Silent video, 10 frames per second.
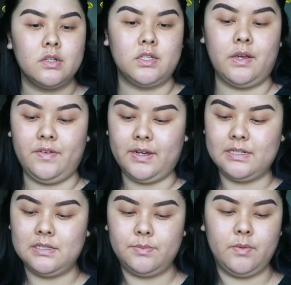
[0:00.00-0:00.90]
So have you
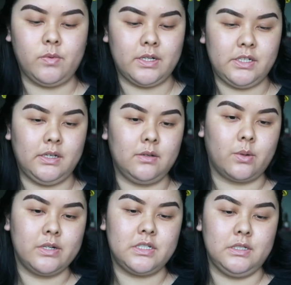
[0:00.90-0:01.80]
guys been watching
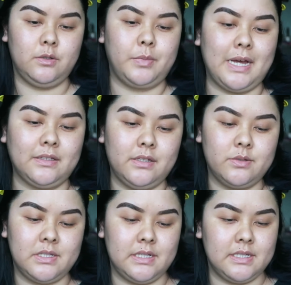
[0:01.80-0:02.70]
Orange is the New Black, the
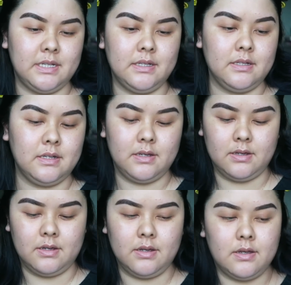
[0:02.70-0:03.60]
new season?
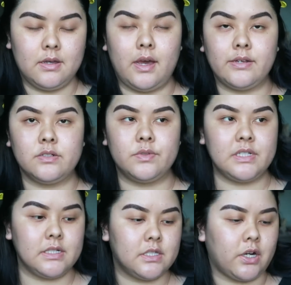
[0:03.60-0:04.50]
I just
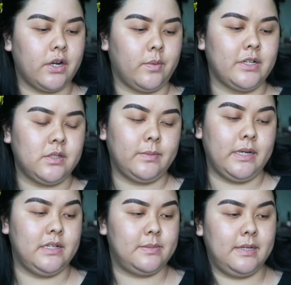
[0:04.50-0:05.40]
recently started watching with my
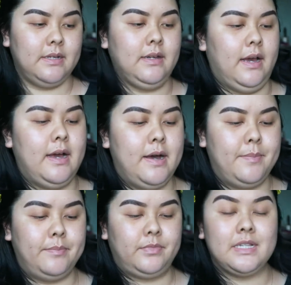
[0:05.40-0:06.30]
husband,
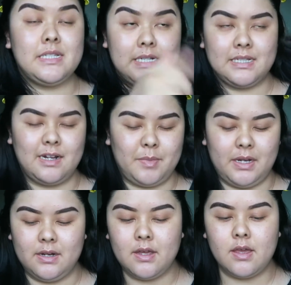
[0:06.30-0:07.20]
this season I
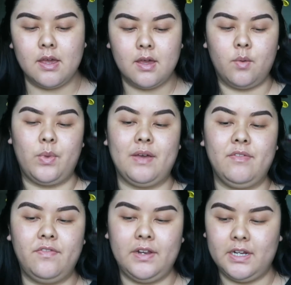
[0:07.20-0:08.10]
mean. We
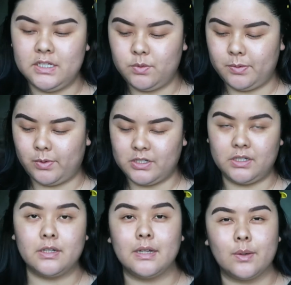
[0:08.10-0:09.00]
haven't finished. We've been
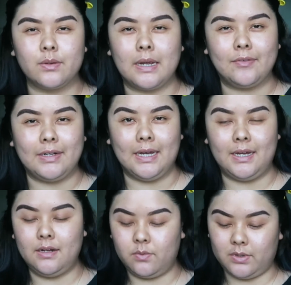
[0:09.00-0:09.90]
watching it every
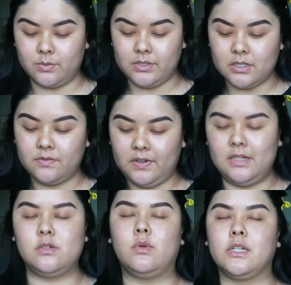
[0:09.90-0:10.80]
night because we just
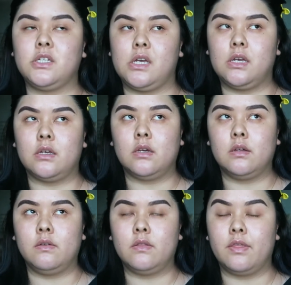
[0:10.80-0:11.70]
finished watching
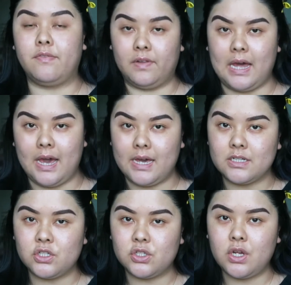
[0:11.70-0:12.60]
The
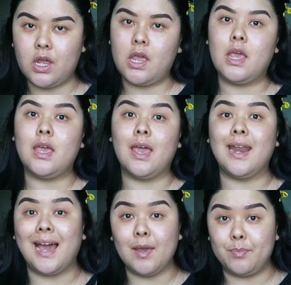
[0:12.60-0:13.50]
Flash,
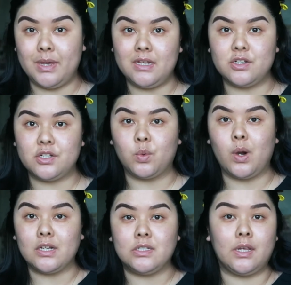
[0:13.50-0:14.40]
and I binged
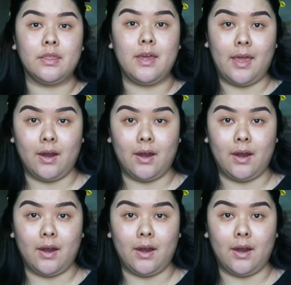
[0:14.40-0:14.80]
watching The